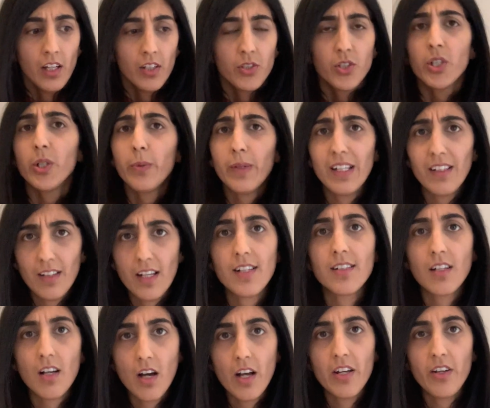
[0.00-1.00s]
doing this
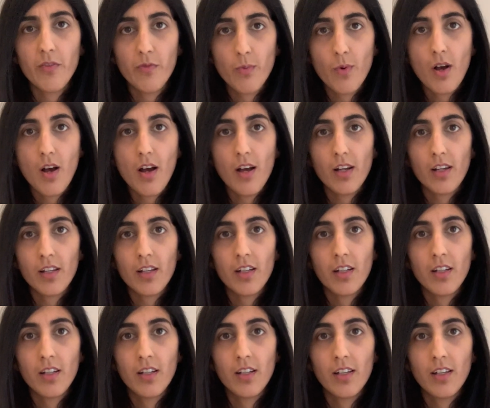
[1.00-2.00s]
kind of work
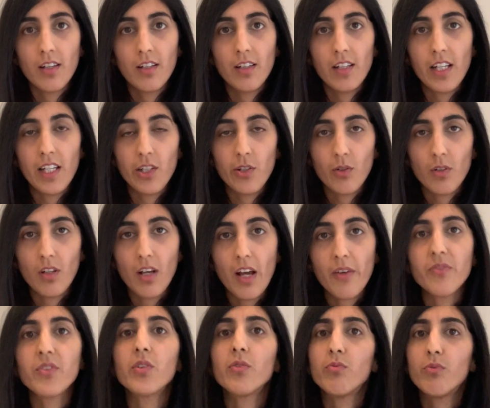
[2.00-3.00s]
in your
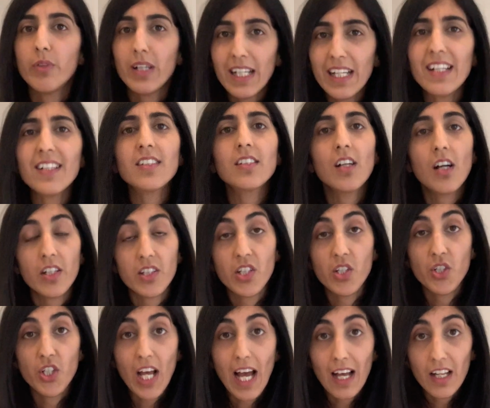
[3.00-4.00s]
life, to really start to
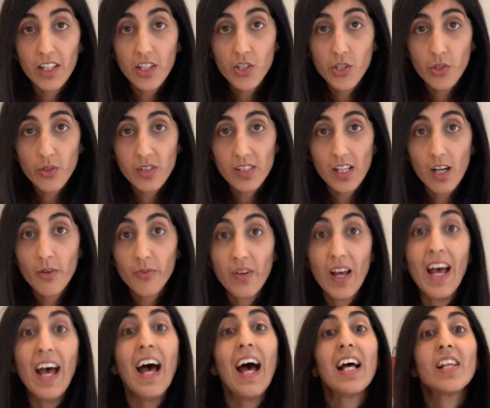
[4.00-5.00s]
challenge yourself
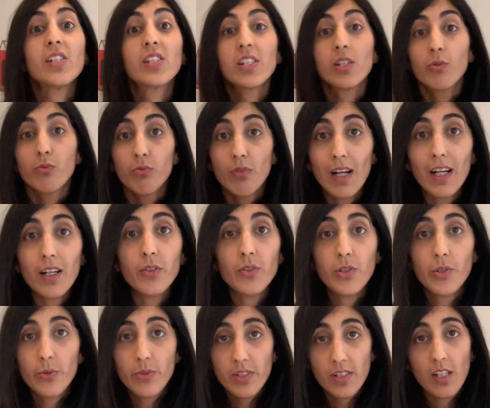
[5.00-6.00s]
and surround
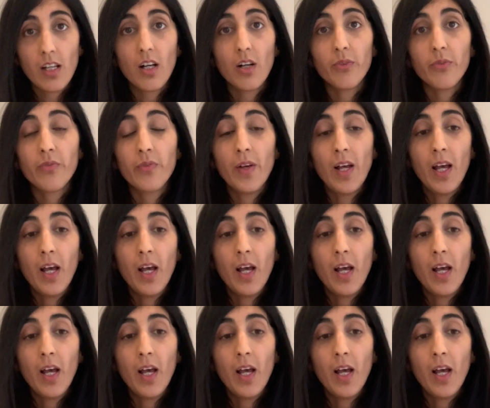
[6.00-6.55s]
yourself